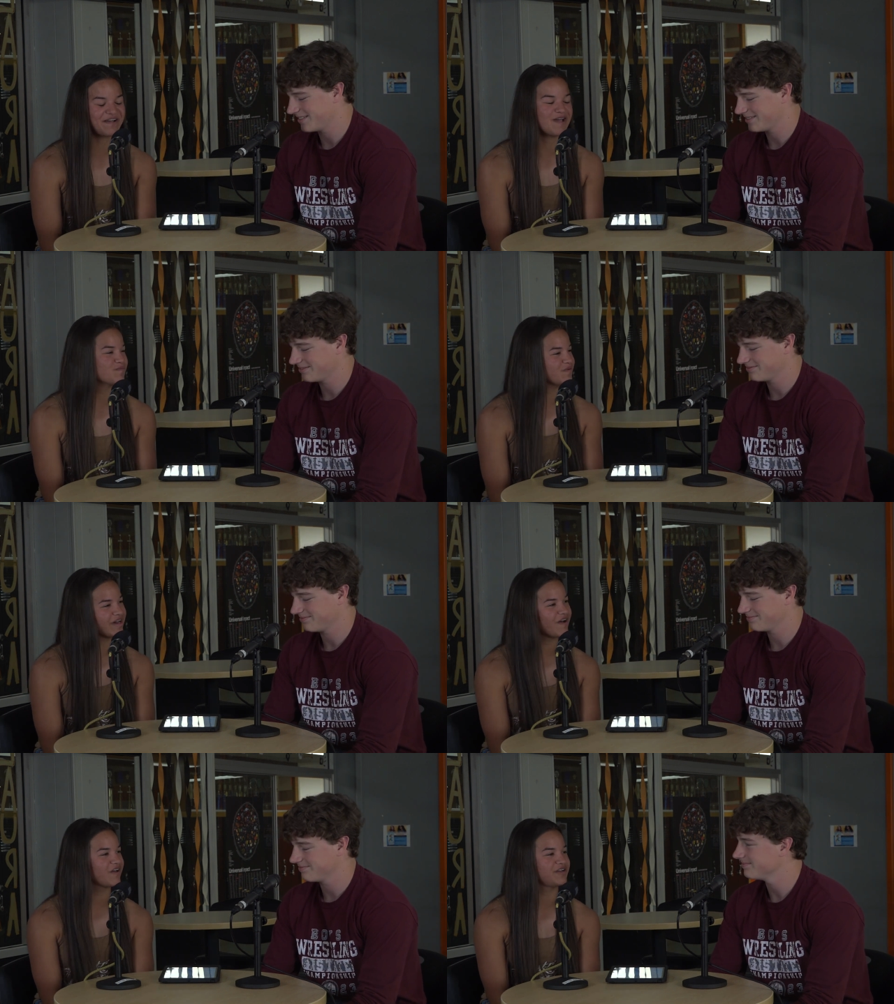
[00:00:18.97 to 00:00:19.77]
Speaker 1: okay,
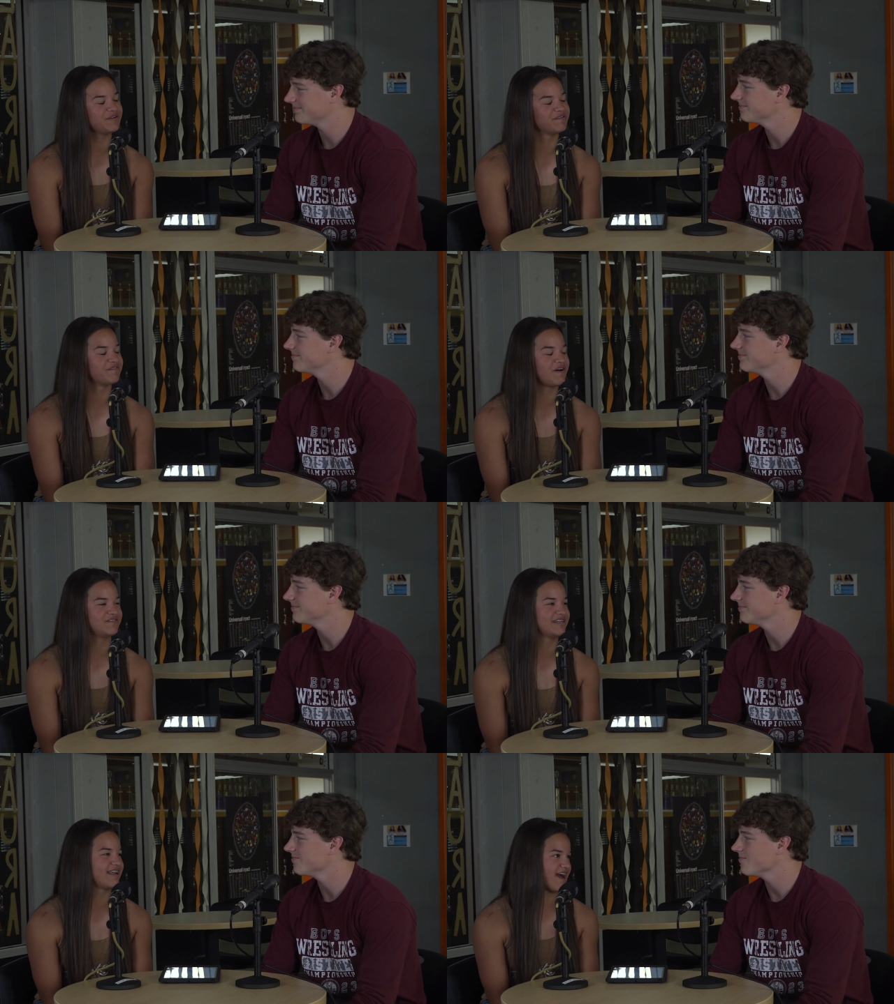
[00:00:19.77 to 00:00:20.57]
what all are you
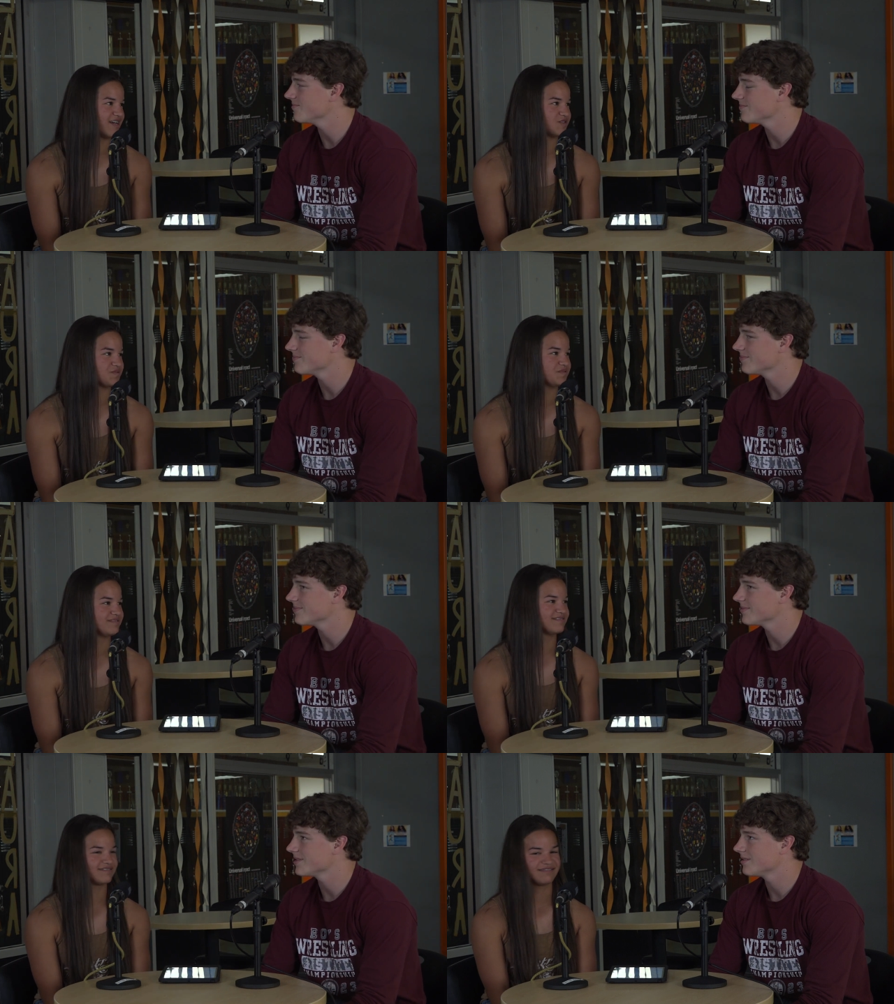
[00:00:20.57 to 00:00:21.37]
involved in in high school?
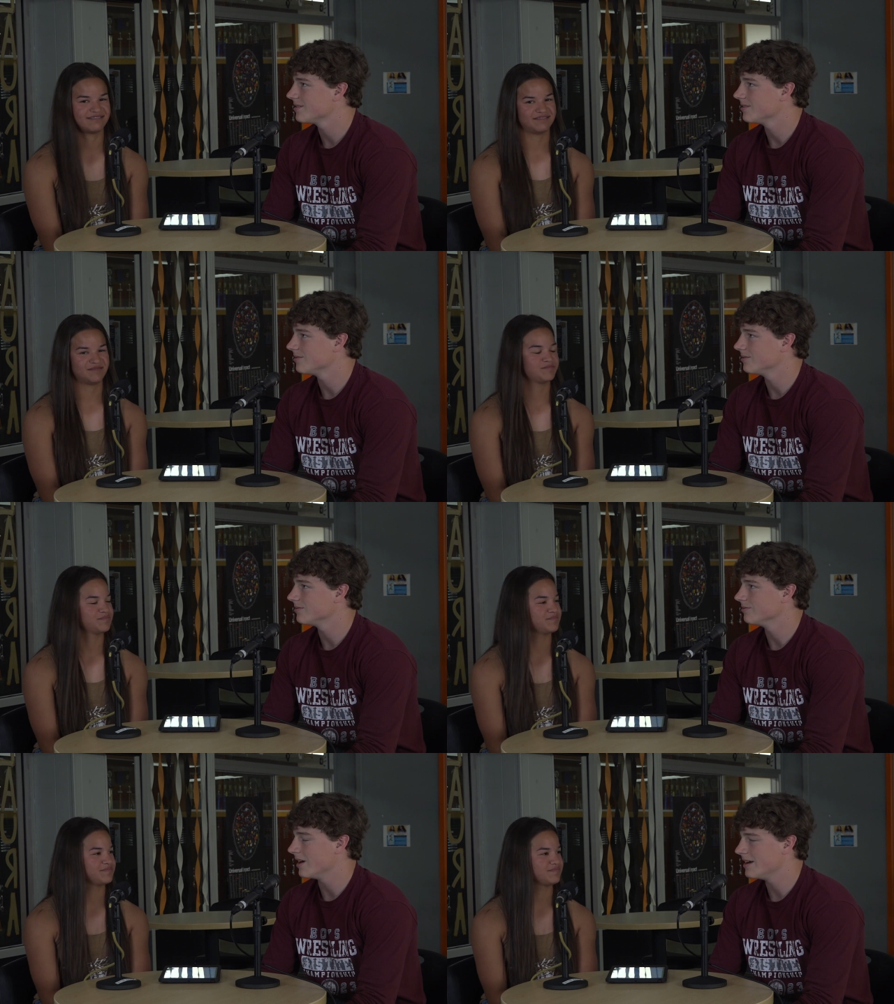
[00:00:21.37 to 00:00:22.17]

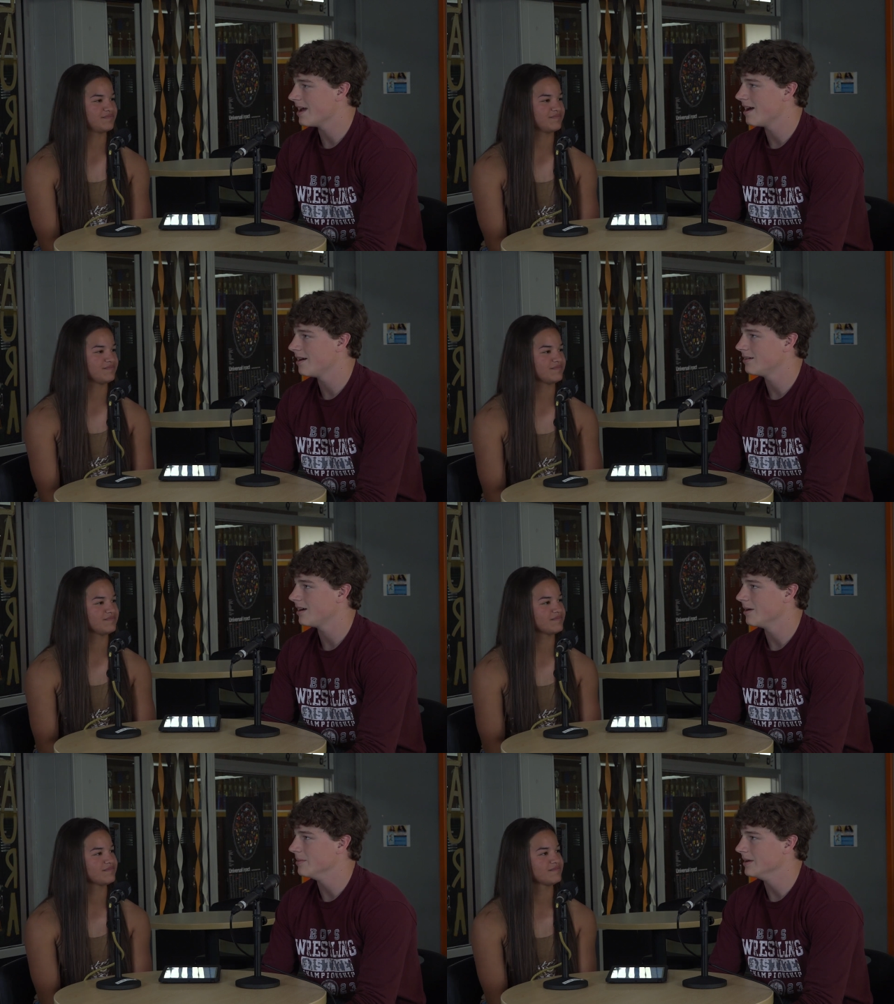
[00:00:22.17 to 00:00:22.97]
Speaker 2: Right now,
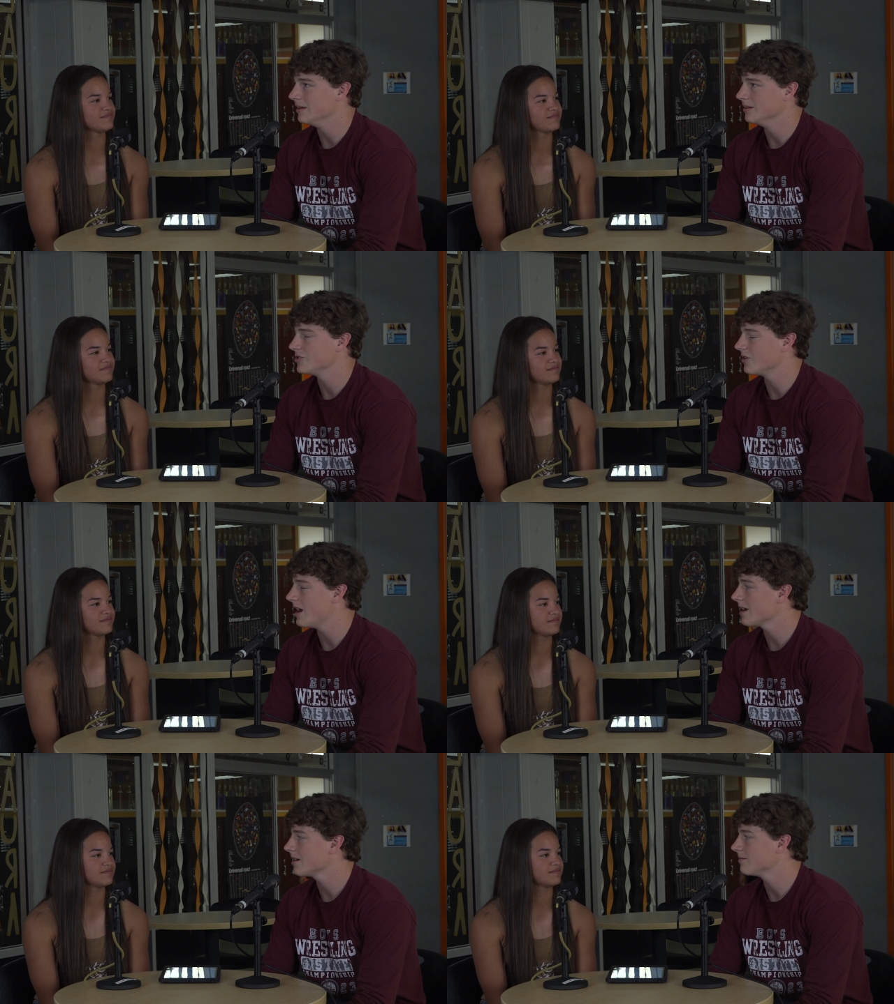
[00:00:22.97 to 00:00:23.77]
I'm in
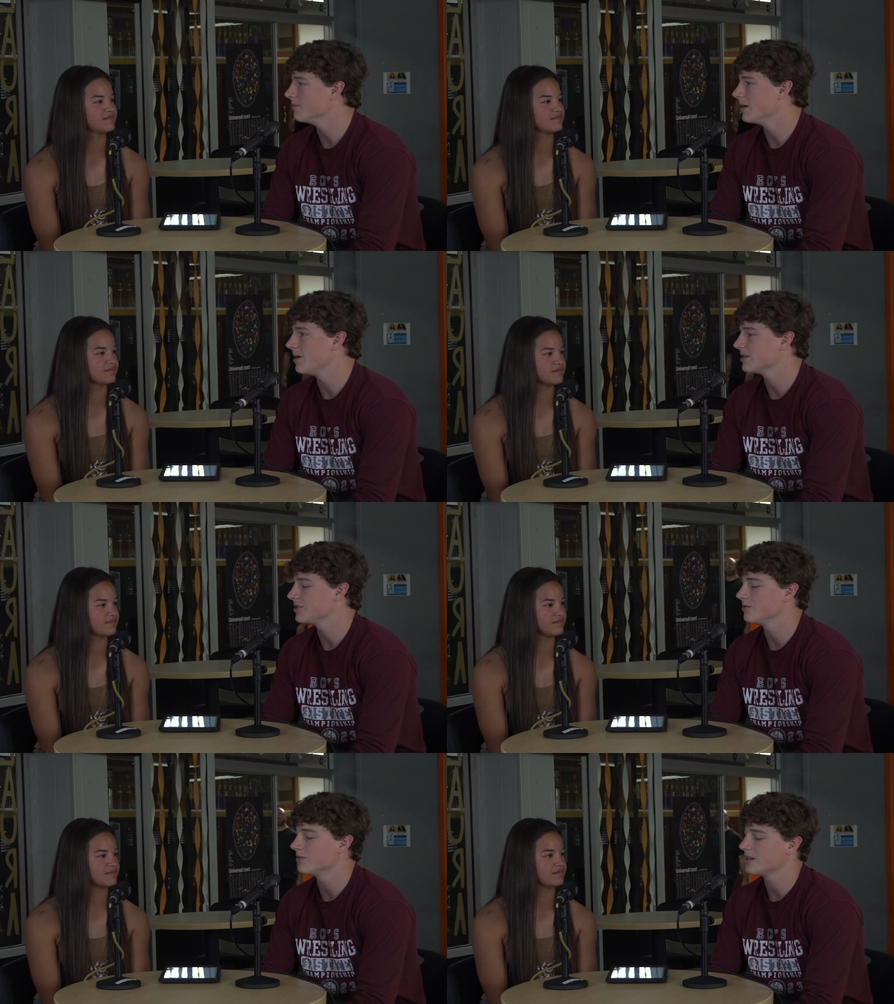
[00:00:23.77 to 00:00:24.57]
track, but I'm
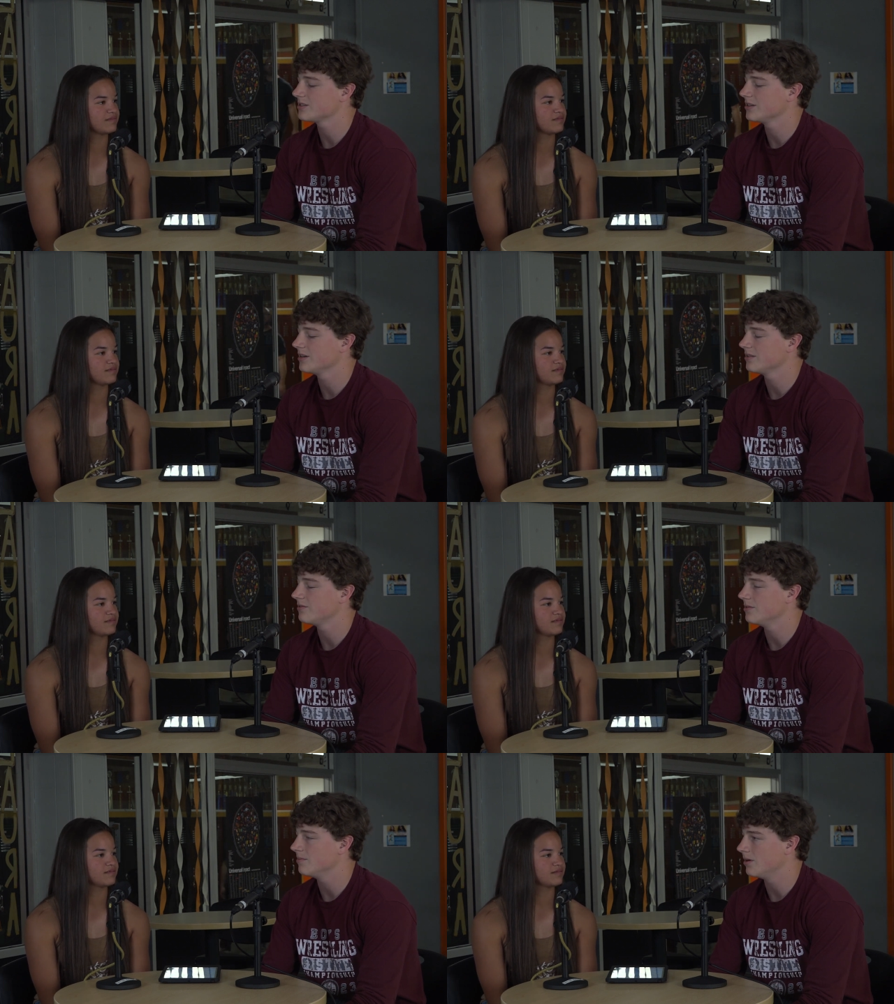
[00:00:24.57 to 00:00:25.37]
also in wrestling,
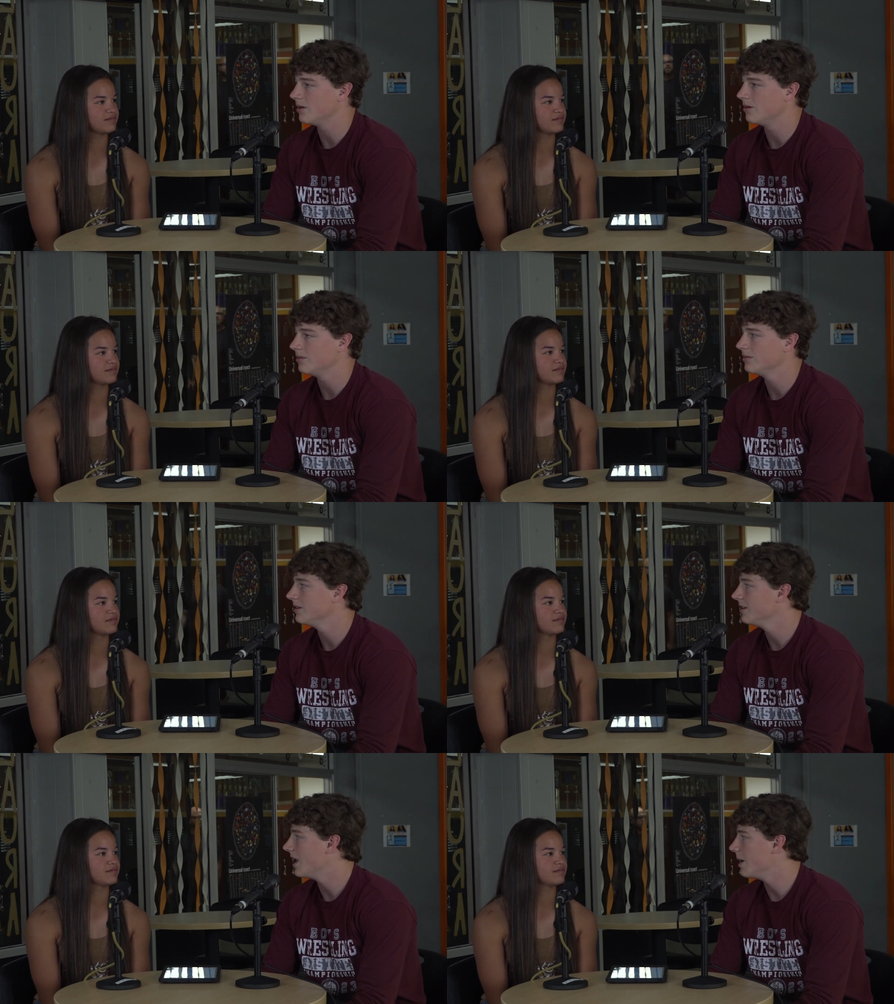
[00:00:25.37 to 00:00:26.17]
football.
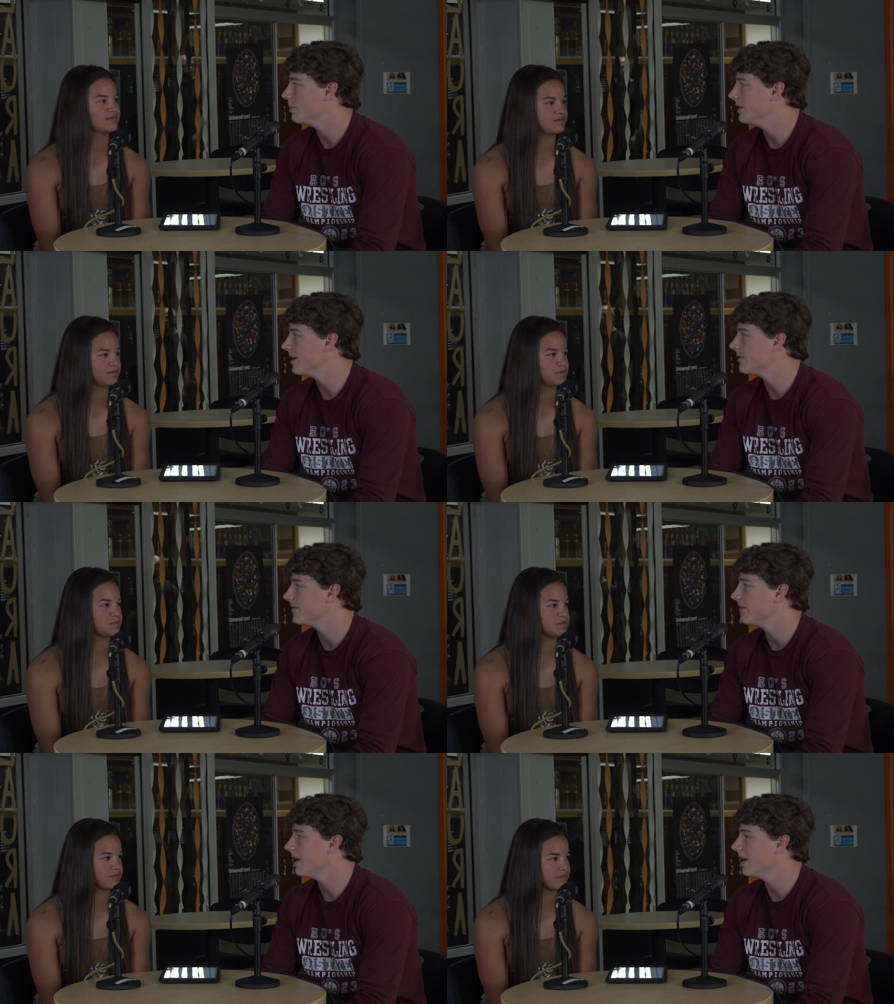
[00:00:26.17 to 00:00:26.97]
I'm in
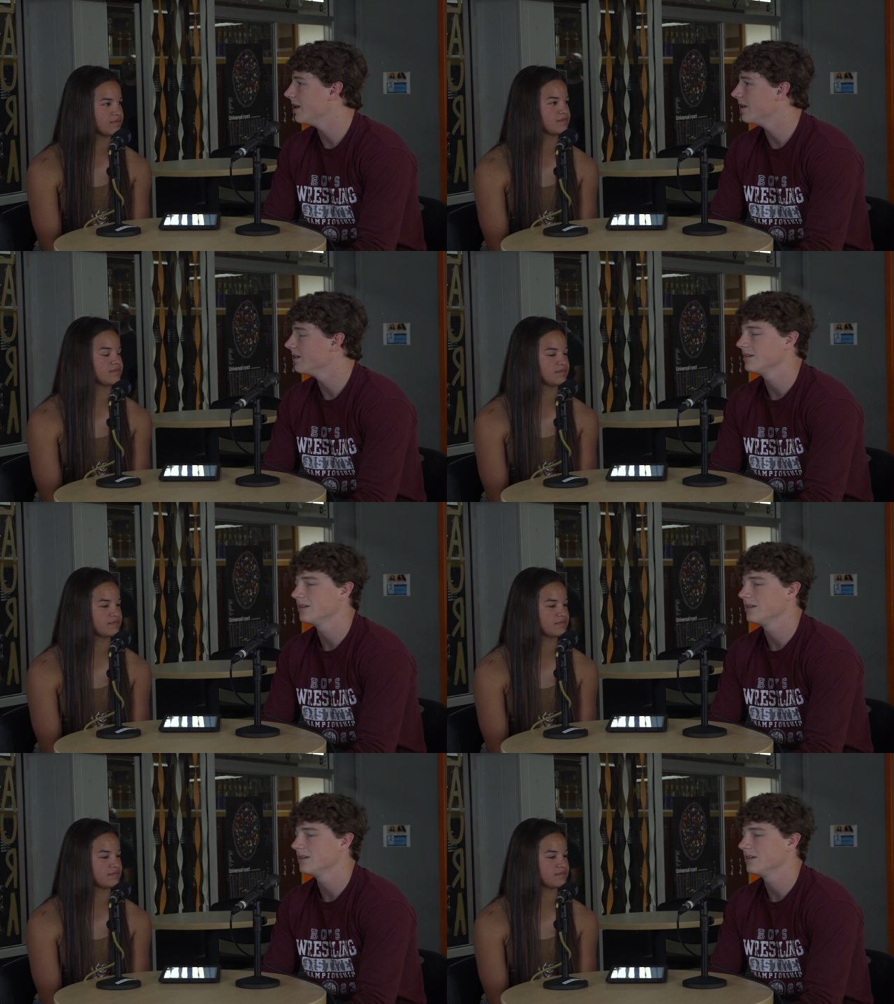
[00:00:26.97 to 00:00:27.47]
FFA.